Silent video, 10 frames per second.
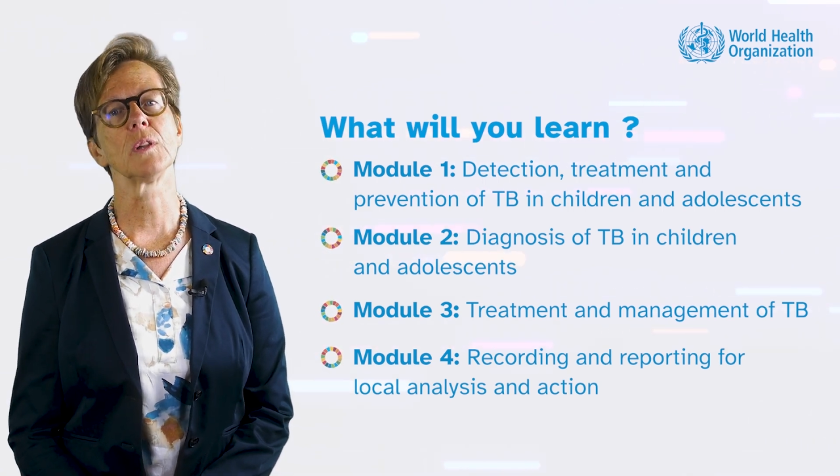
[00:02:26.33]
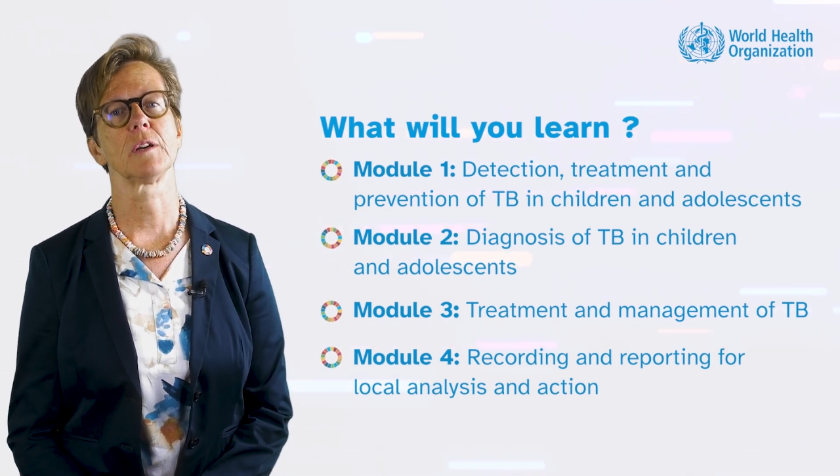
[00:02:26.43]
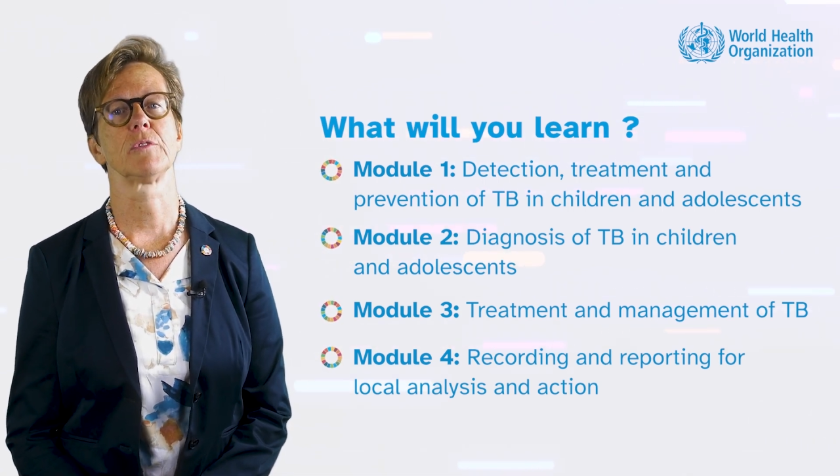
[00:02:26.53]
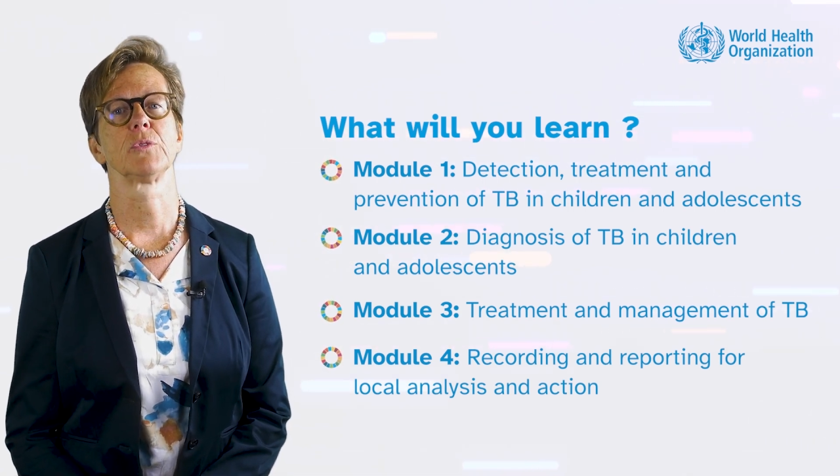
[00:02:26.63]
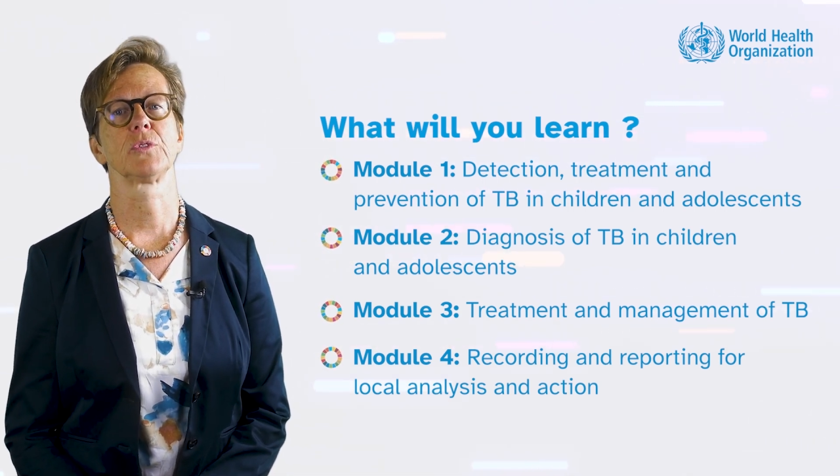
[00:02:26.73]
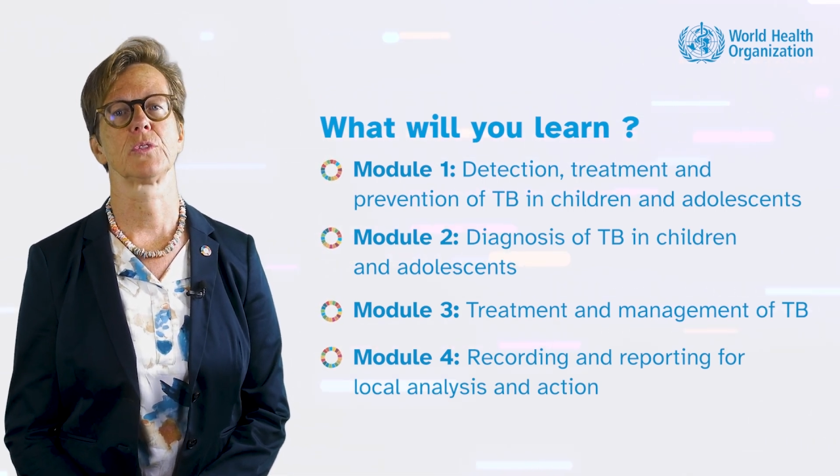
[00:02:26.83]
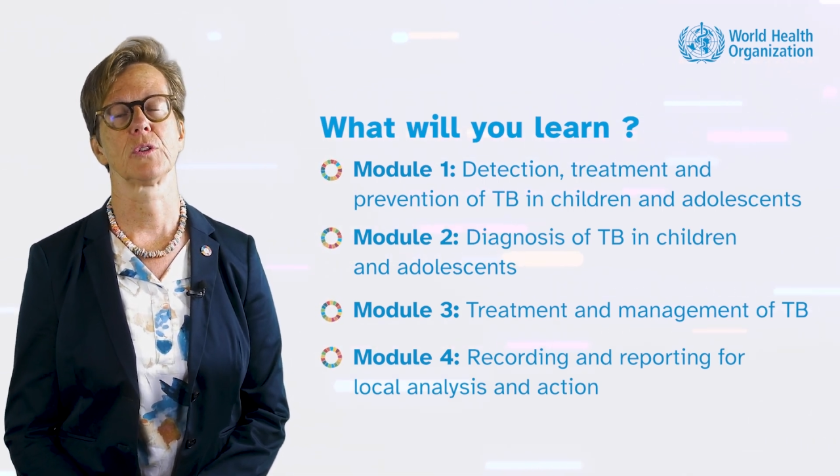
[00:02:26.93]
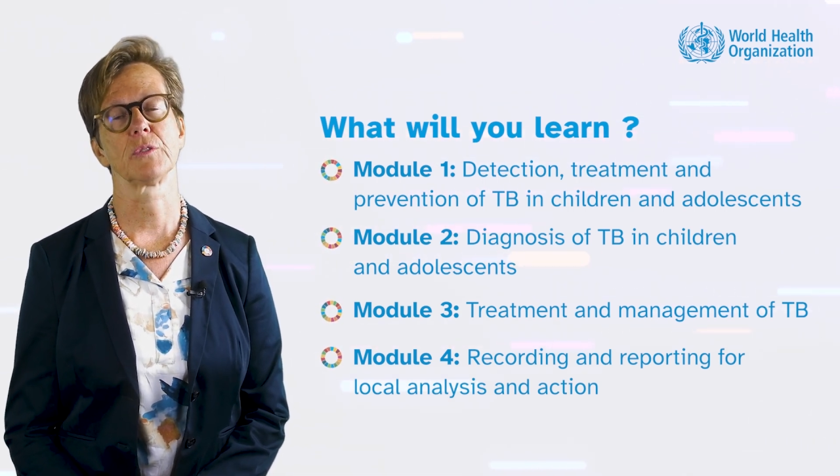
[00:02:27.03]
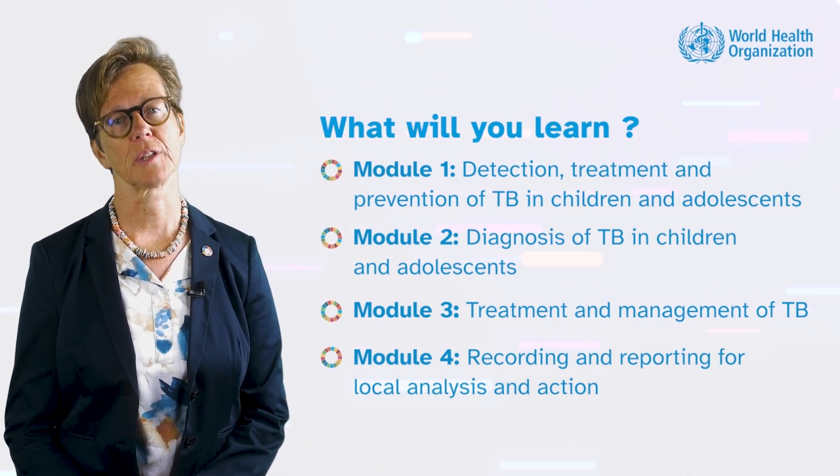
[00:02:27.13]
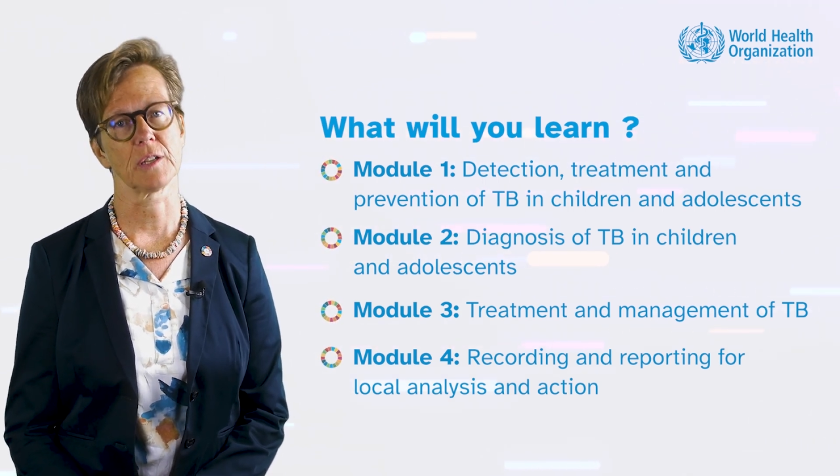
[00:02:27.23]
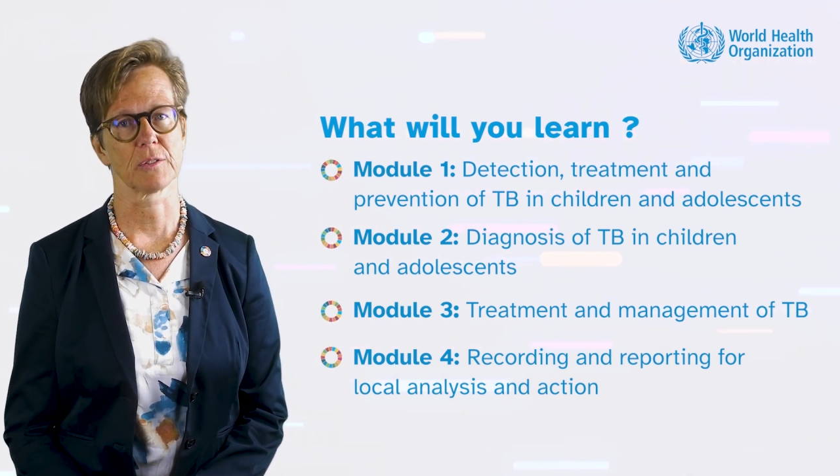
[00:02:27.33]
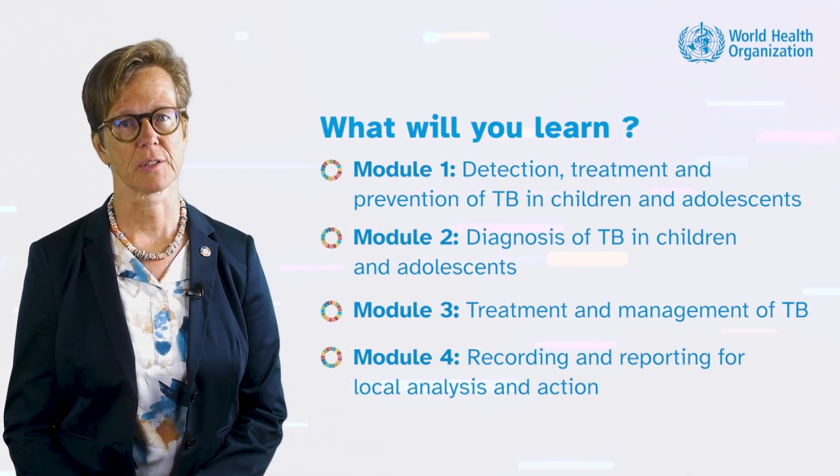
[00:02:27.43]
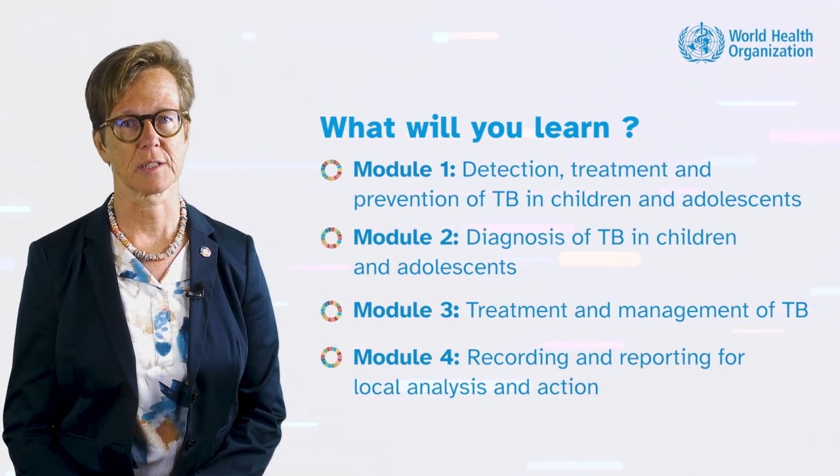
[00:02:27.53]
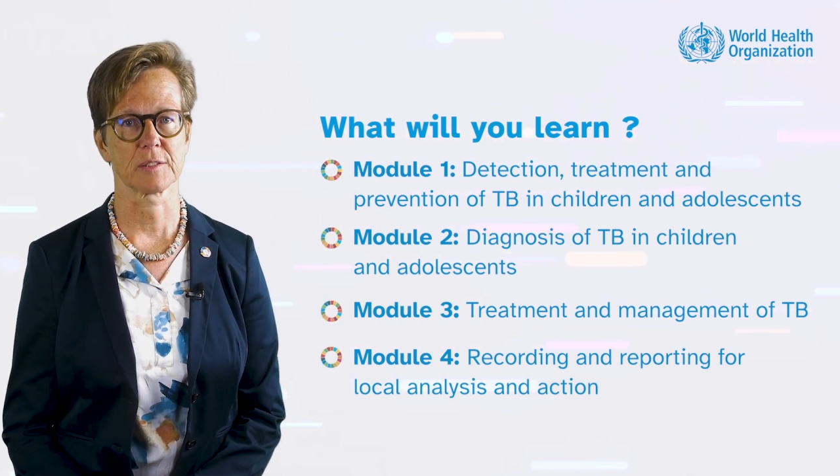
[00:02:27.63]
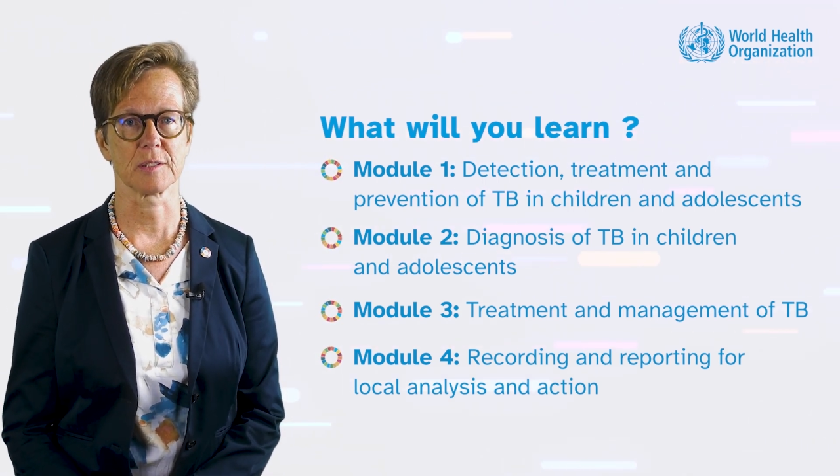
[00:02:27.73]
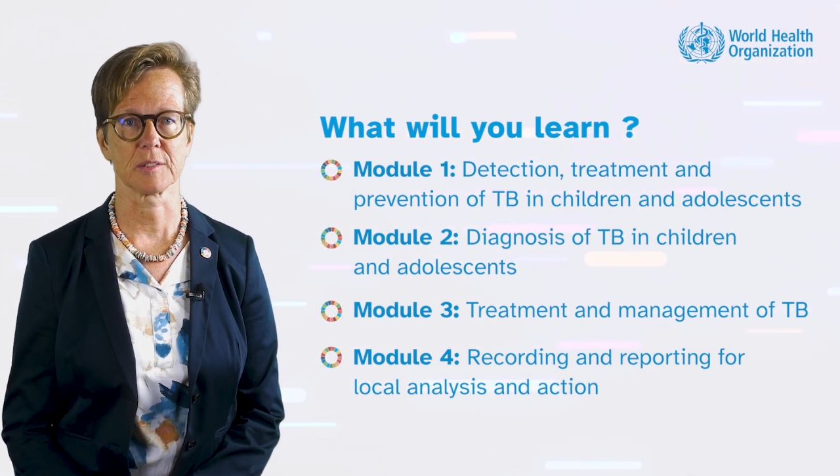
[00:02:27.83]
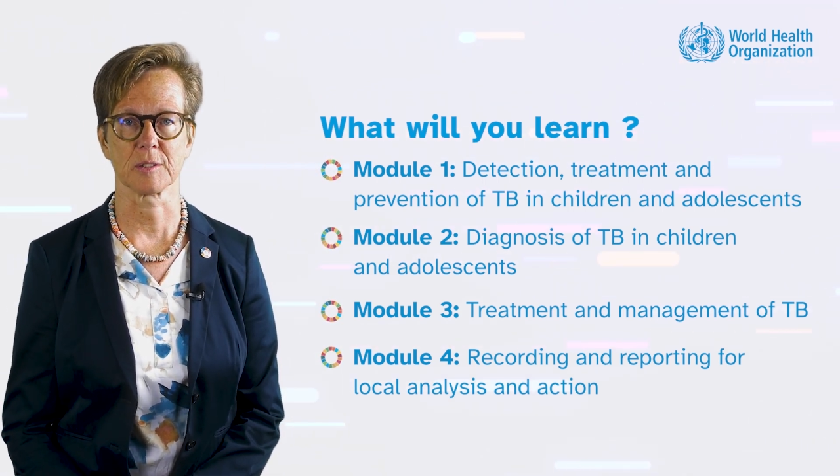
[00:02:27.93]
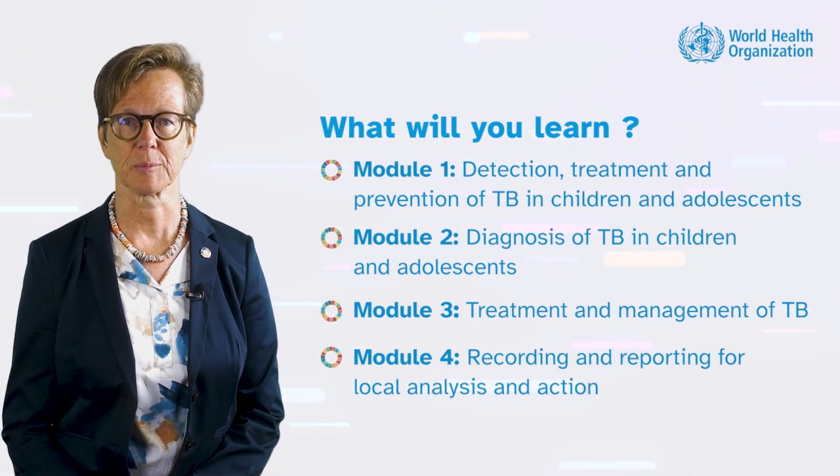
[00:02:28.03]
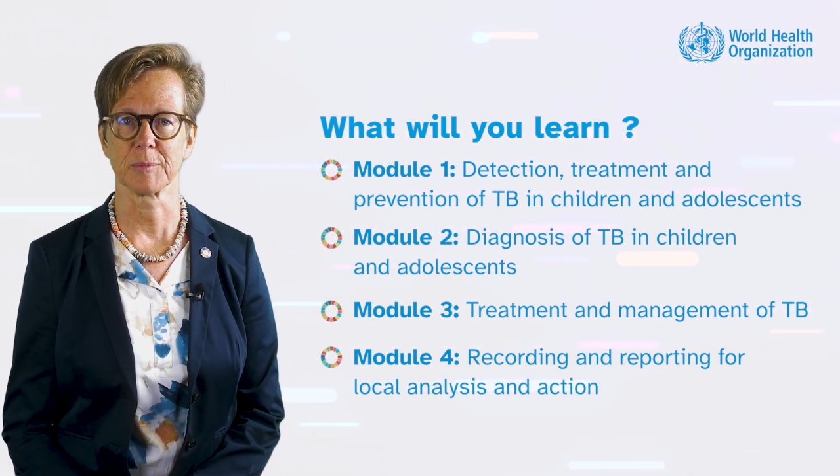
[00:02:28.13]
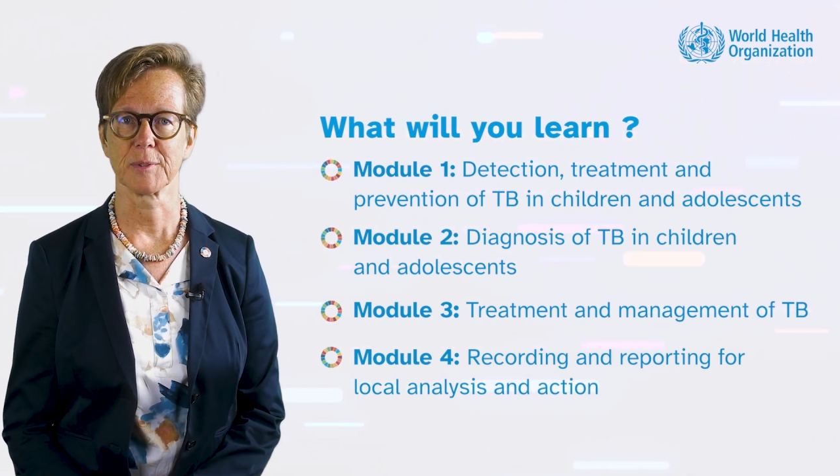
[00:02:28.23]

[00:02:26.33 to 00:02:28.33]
levels of the healthcare system,